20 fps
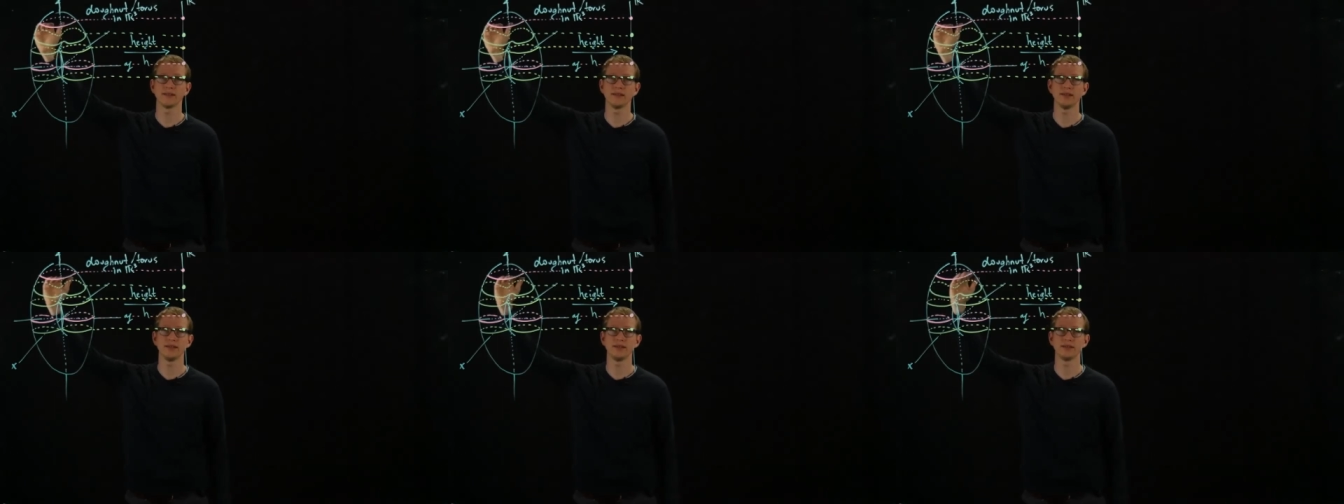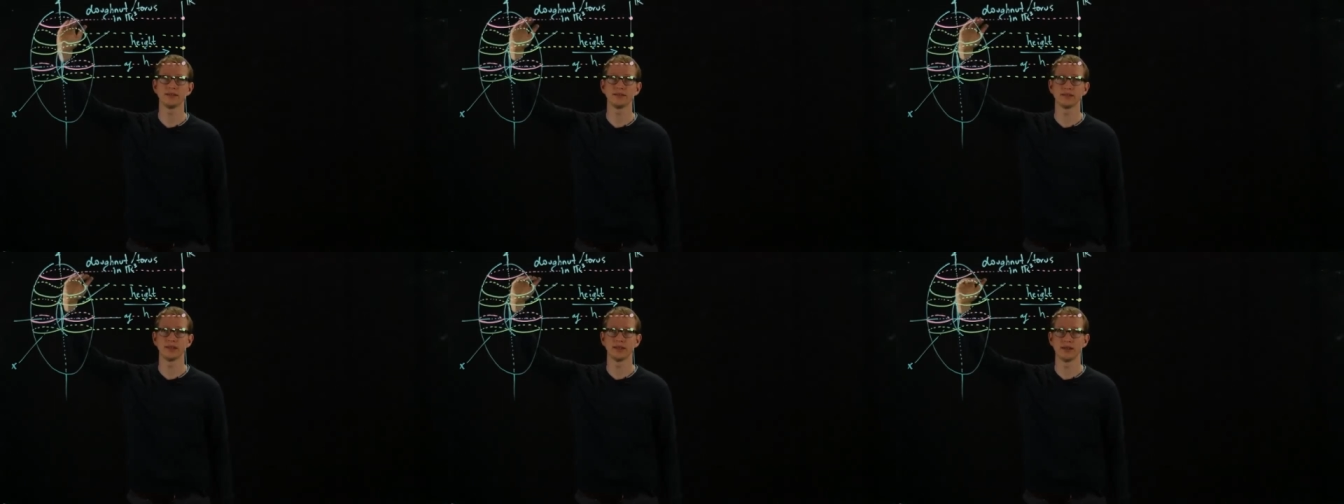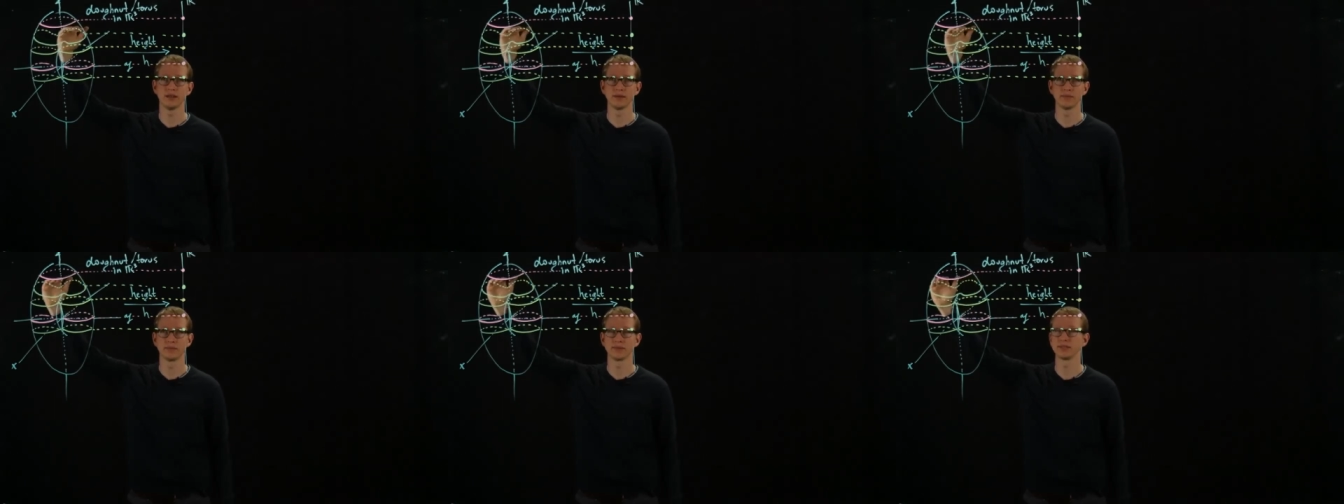these
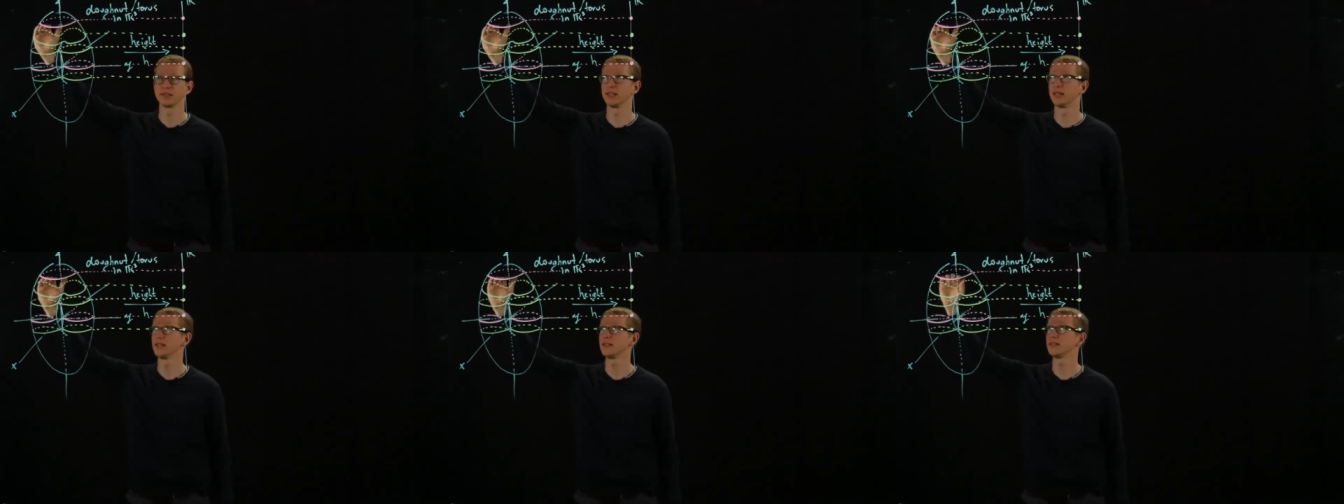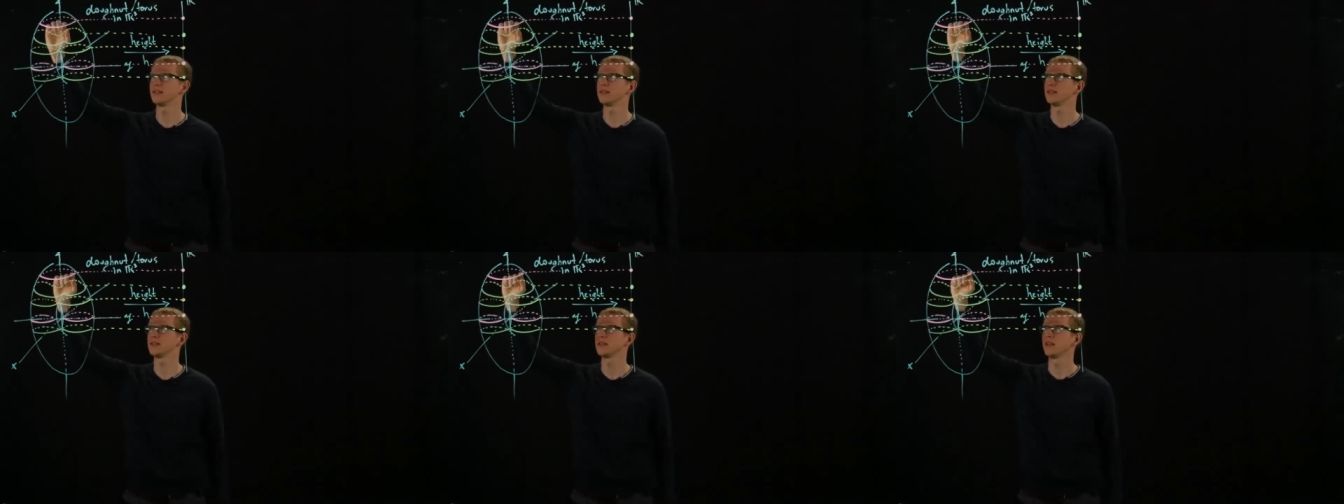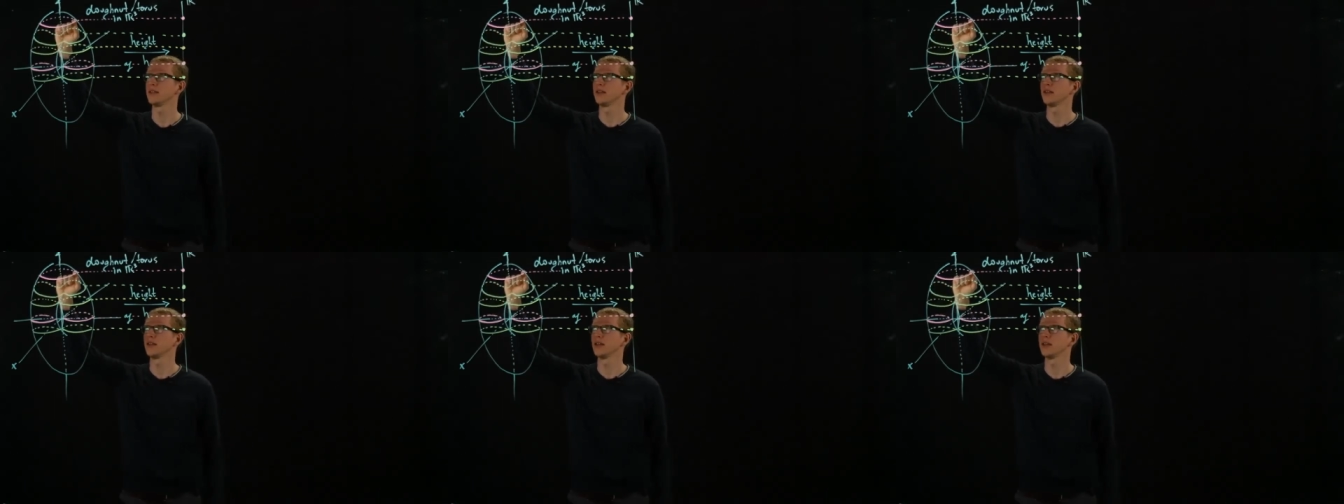um, slices,
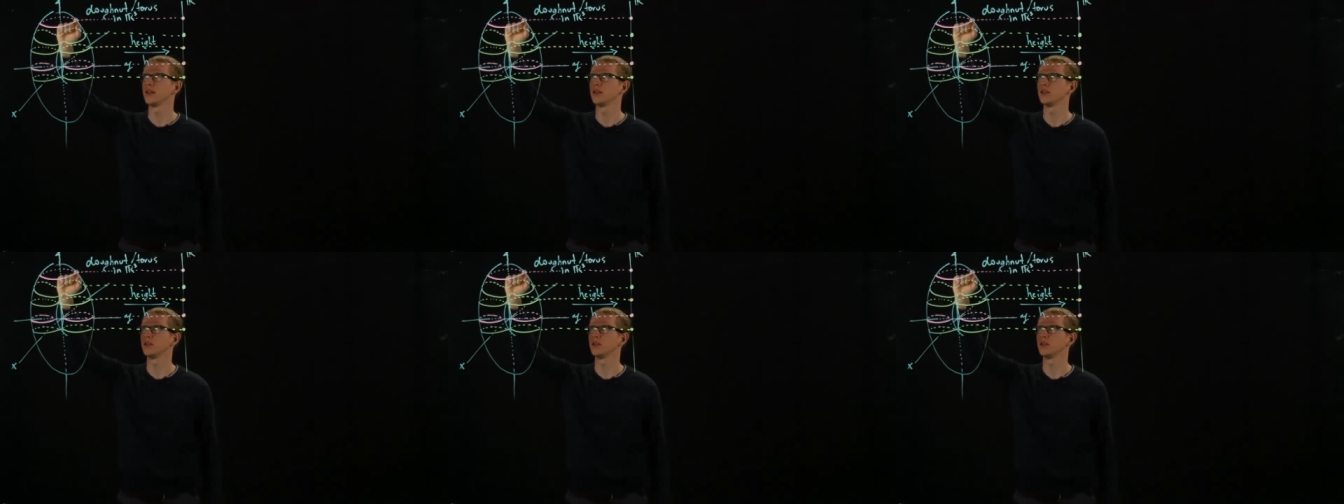it